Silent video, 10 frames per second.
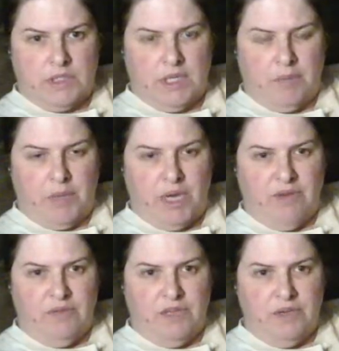it a
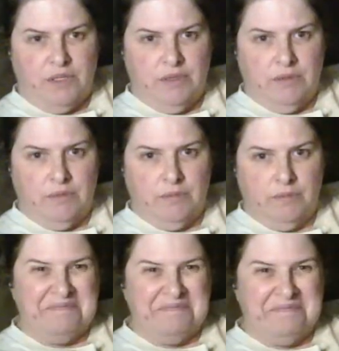minefield?
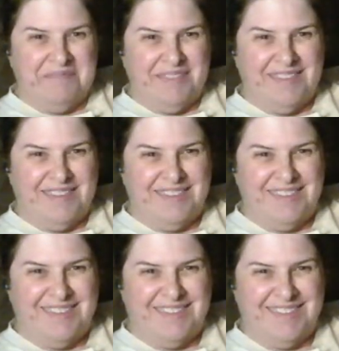Let's figure out what she's up
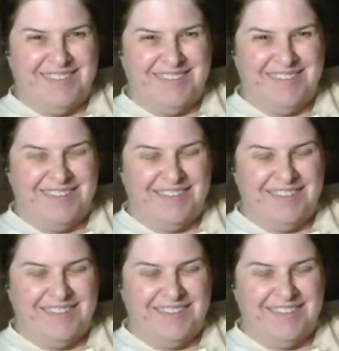to first.